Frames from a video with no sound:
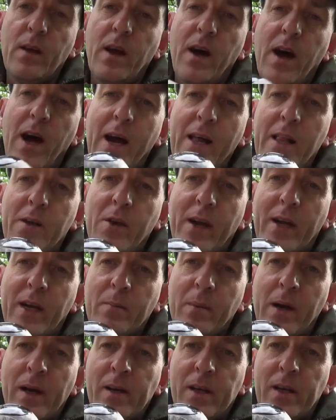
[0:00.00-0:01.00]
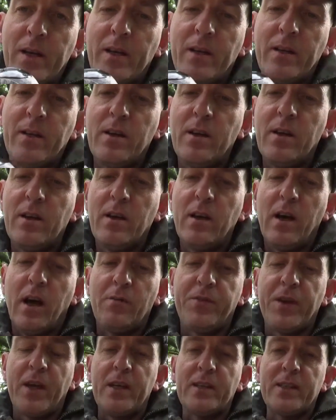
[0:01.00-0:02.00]
Highly recommended. I
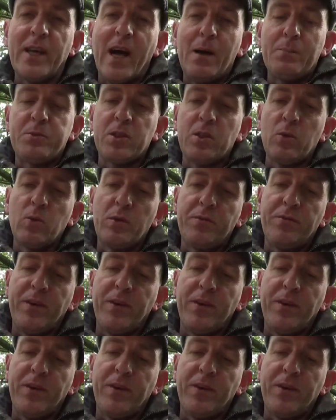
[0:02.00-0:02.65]
think it's absolutely